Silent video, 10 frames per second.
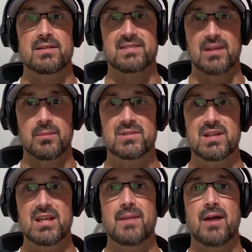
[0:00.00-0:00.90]
Is
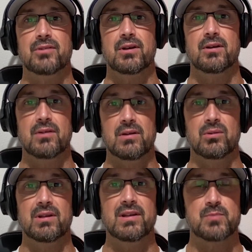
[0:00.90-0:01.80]
some team out there,
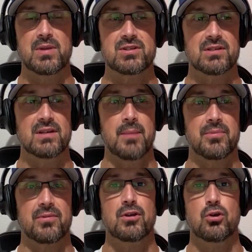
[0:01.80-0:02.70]
it really needs pitching
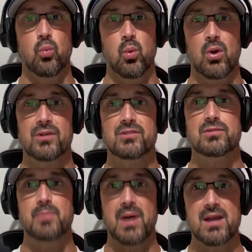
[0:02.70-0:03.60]
depth,
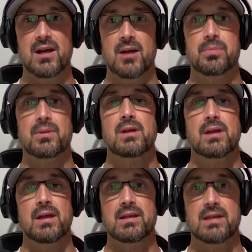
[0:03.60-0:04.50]
willing to pay up
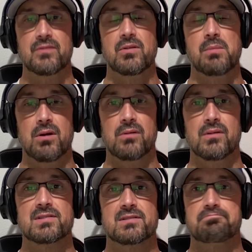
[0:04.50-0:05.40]
and give the
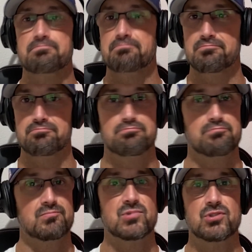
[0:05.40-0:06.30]
Marlins
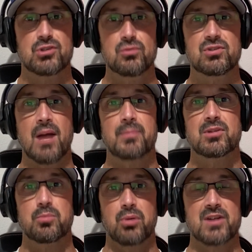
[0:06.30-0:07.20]
two
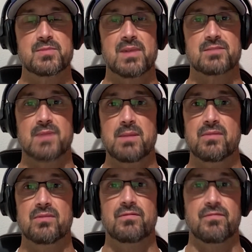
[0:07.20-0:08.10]
top-tier prospects,
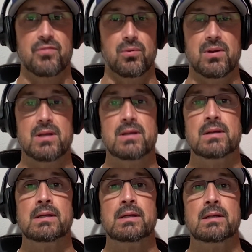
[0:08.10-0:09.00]
maybe even
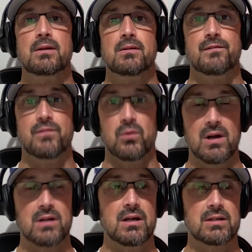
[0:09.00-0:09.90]
three,
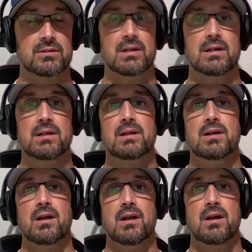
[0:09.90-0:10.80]
for Alcantara,
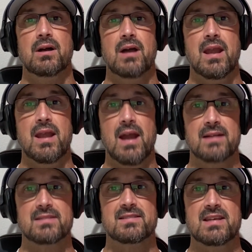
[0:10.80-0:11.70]
and
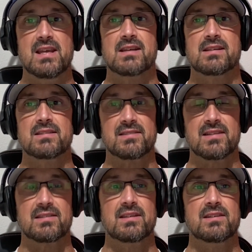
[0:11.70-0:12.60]
not seeing
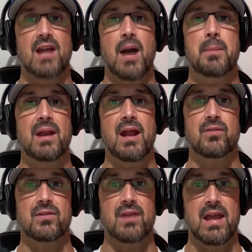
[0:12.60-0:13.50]
consistent
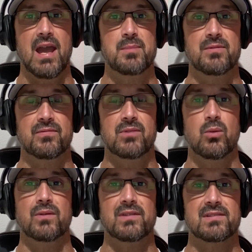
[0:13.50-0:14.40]
dominant effort that he had when
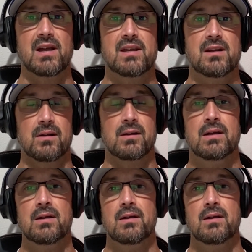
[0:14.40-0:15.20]
he won the Cy Young.